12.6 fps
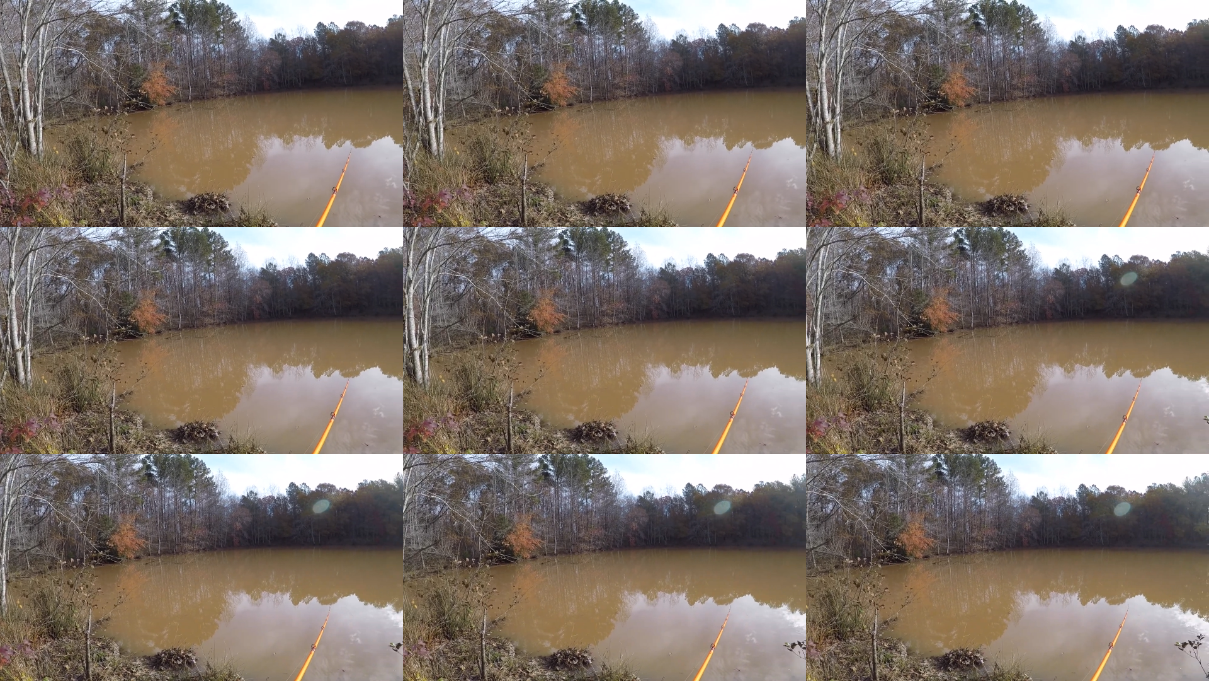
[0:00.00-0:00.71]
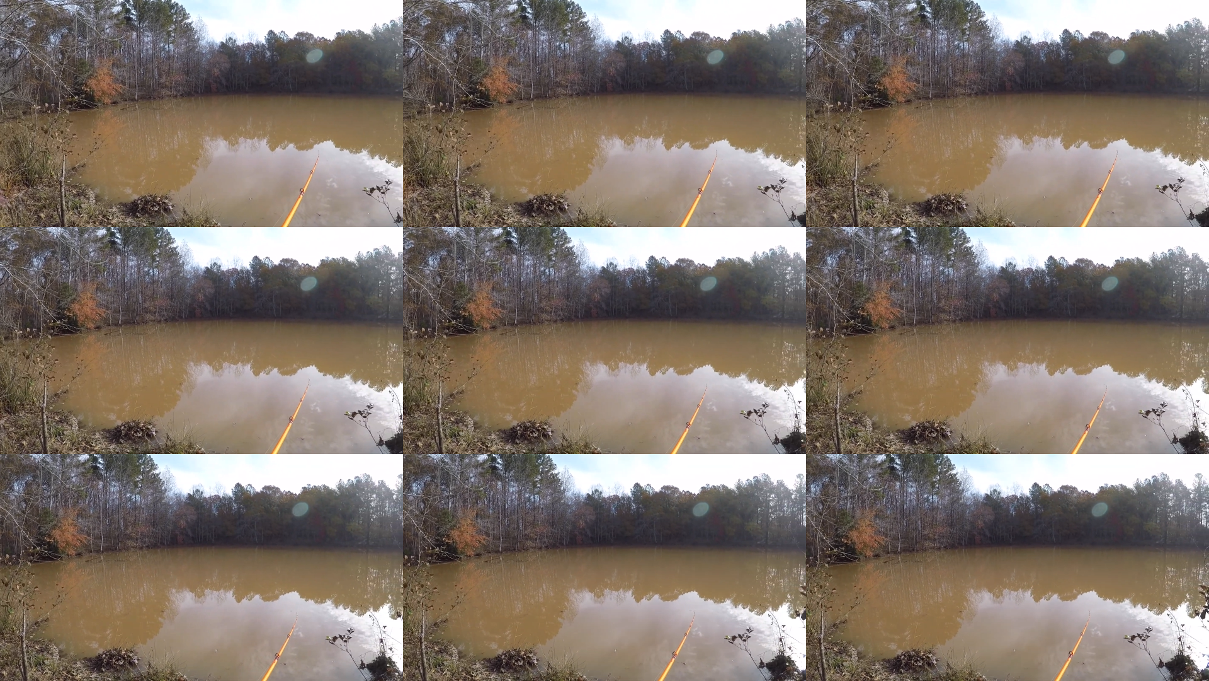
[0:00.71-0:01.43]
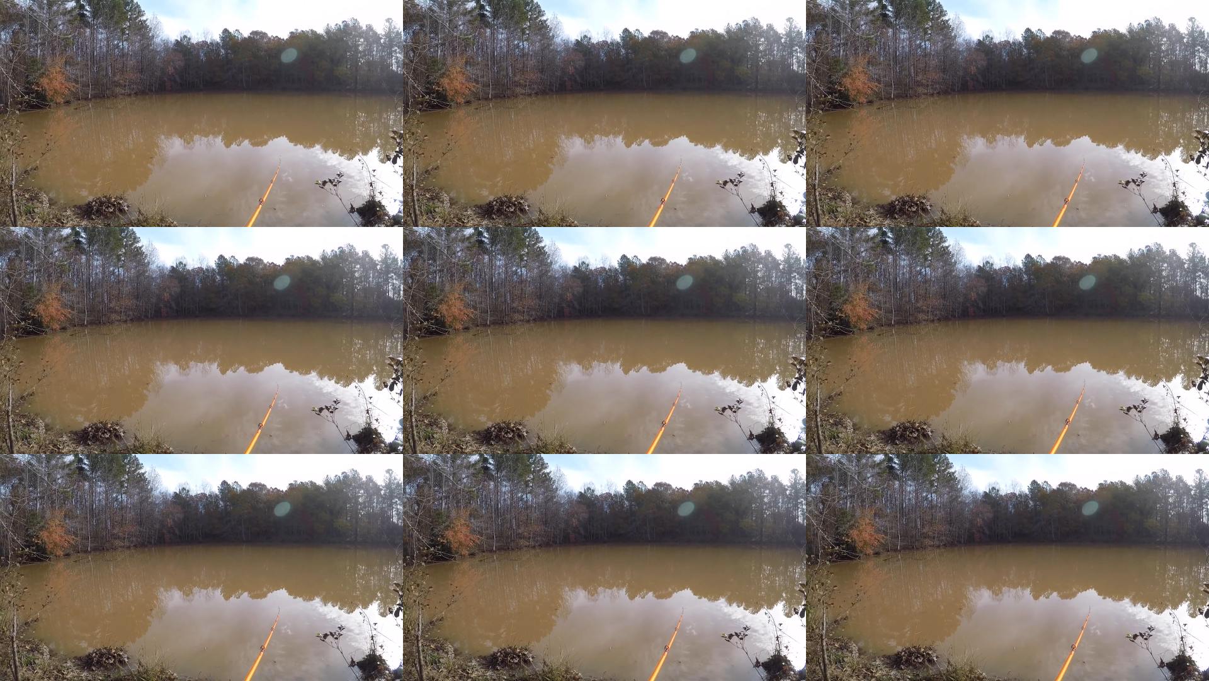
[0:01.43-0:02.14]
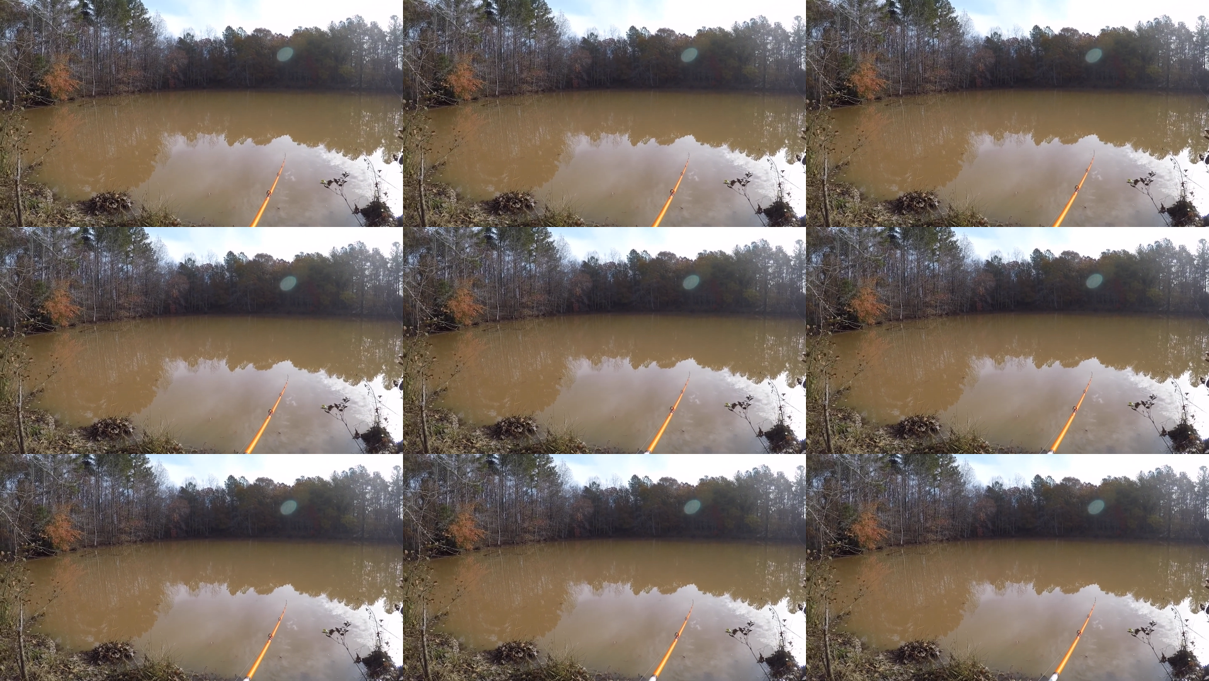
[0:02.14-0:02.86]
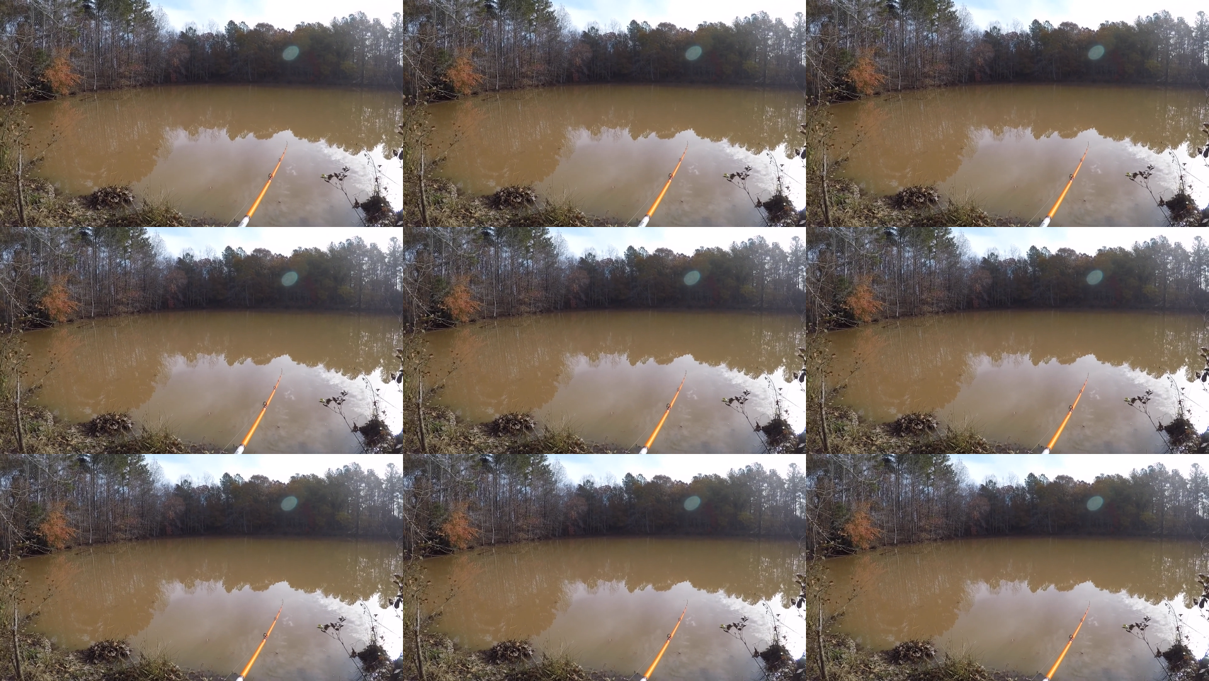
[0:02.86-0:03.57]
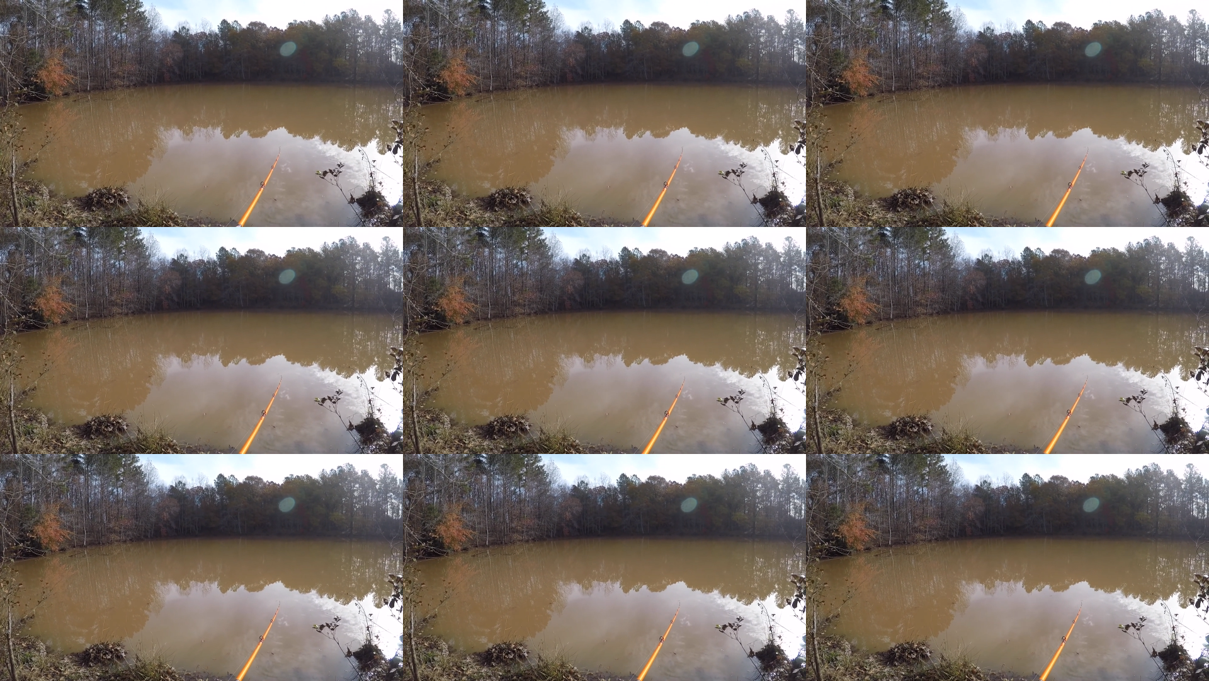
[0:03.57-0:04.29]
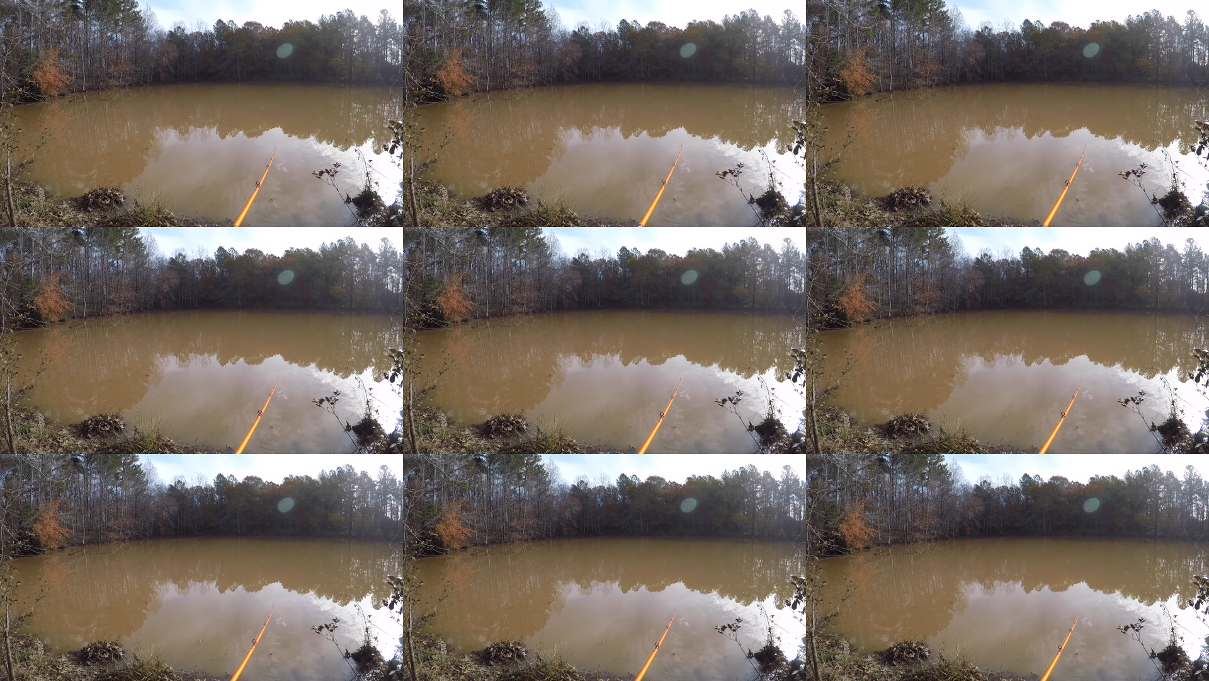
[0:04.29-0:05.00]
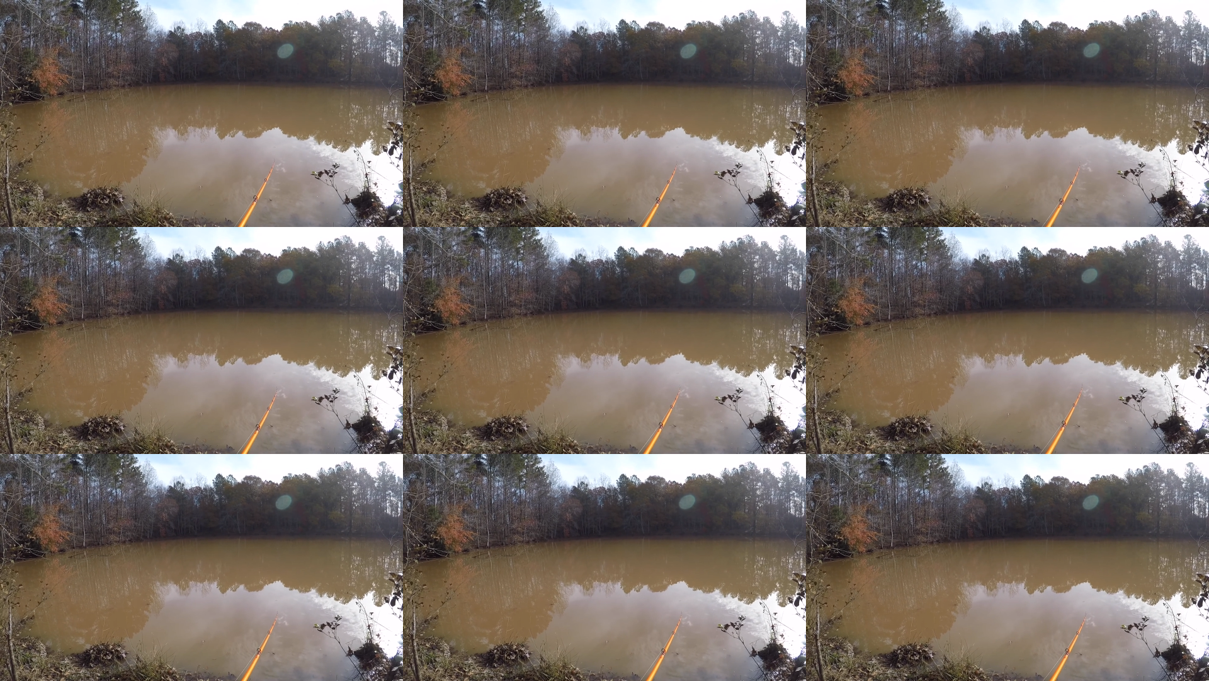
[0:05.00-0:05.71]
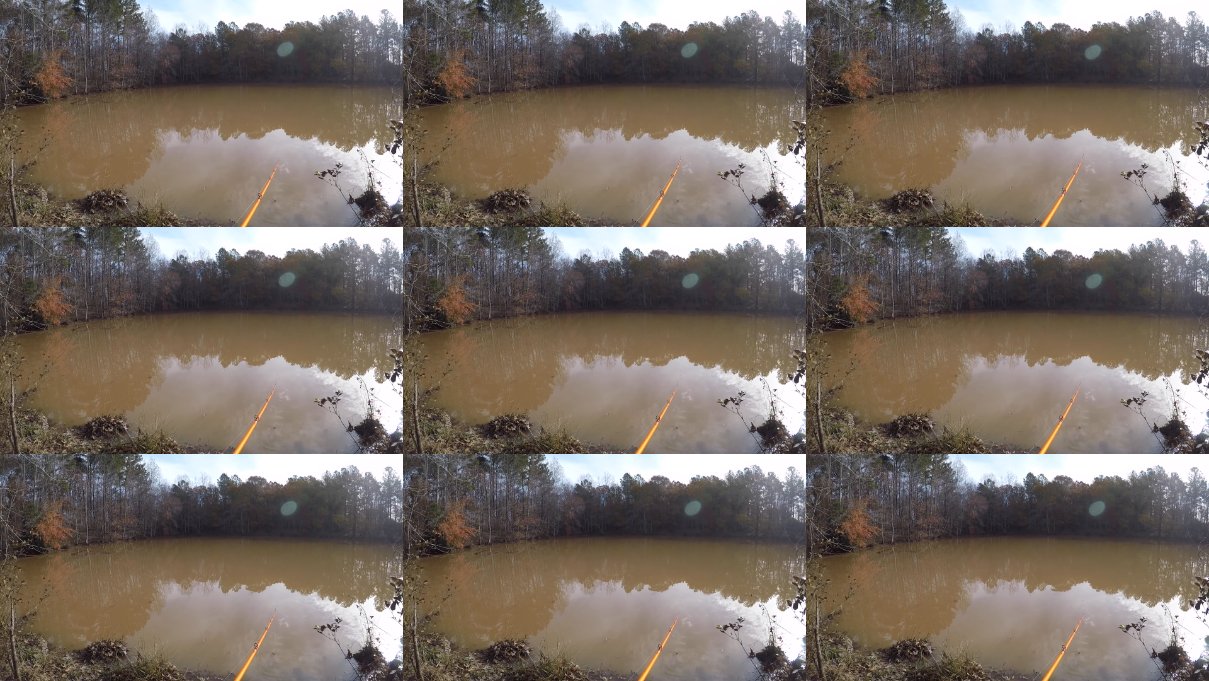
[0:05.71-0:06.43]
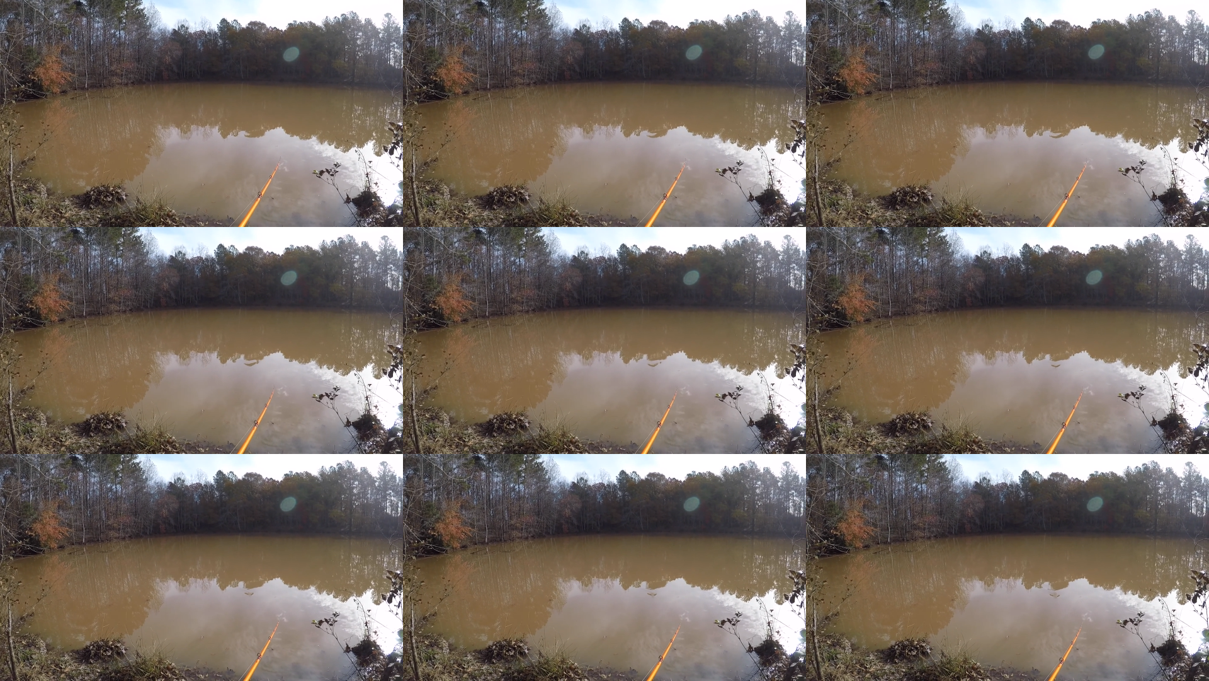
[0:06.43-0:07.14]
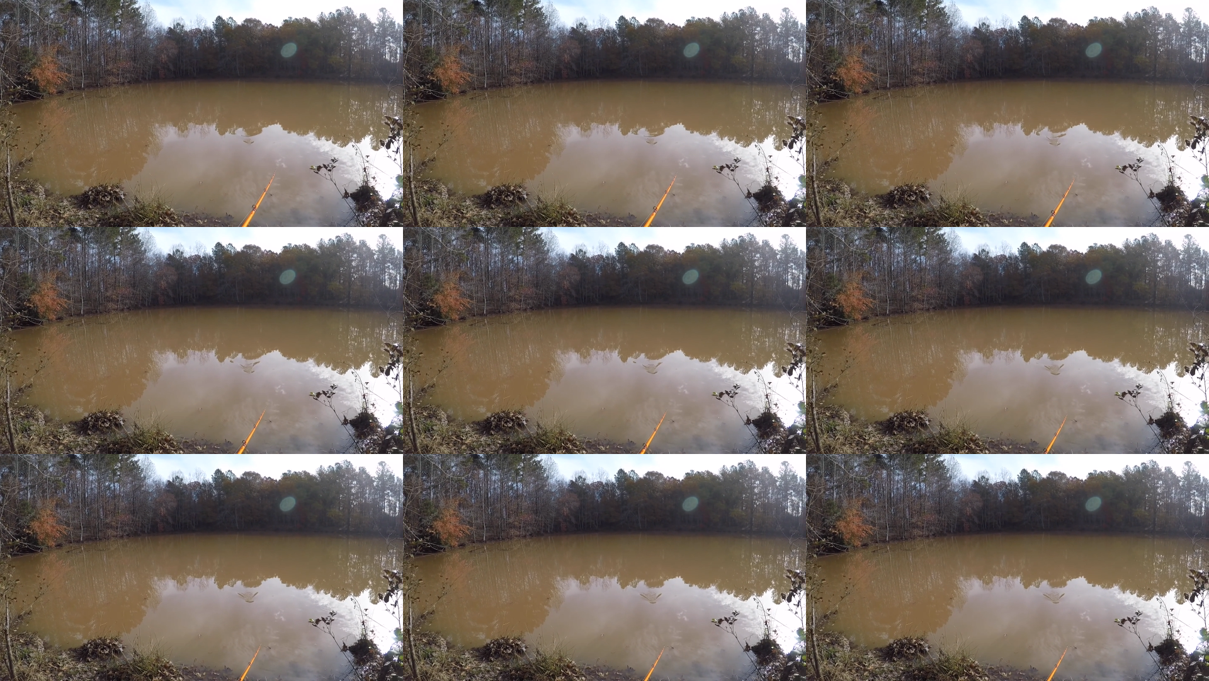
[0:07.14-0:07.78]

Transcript: Nobody's mouth can be seen.